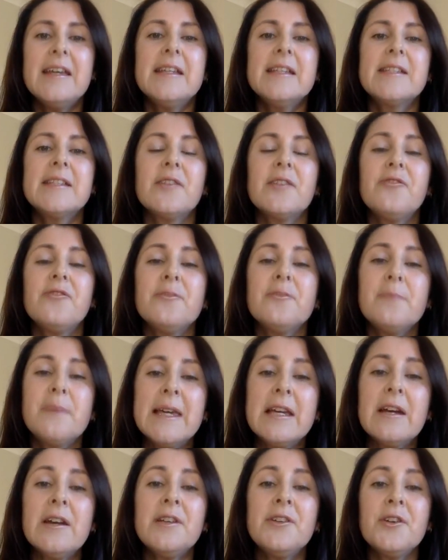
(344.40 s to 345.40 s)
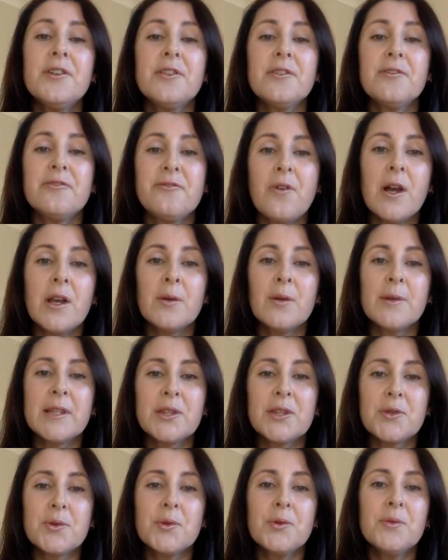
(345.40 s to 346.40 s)
So for me, I know that following
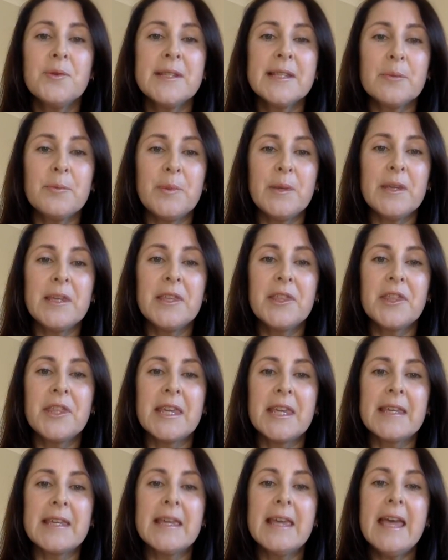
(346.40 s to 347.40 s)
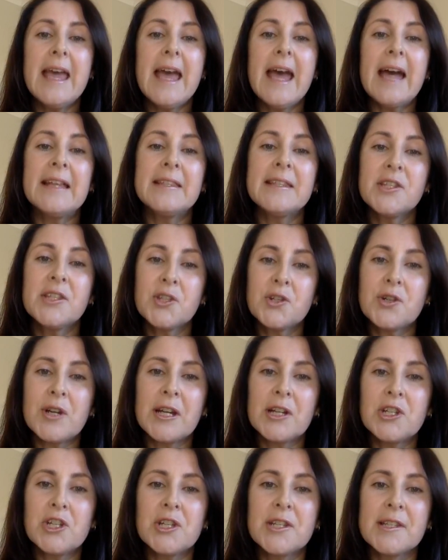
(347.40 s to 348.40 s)
through is a big thing, and the
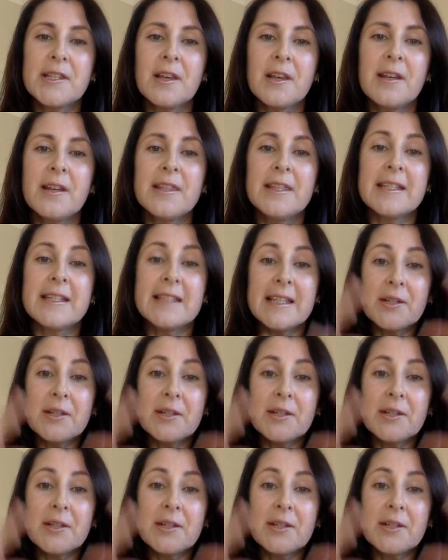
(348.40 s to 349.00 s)
structure side of things.